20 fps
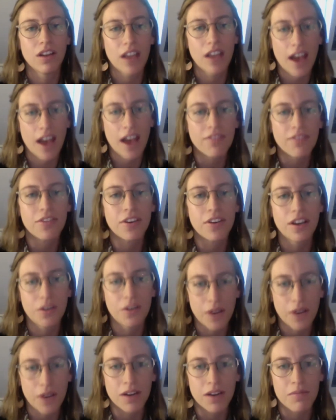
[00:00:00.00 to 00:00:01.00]
every
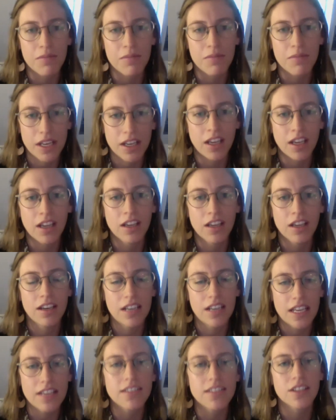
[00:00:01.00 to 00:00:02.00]
Quaker meeting
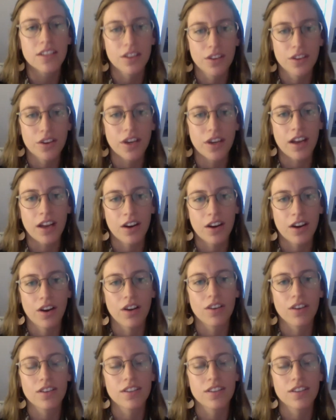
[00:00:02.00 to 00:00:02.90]
needs to look at our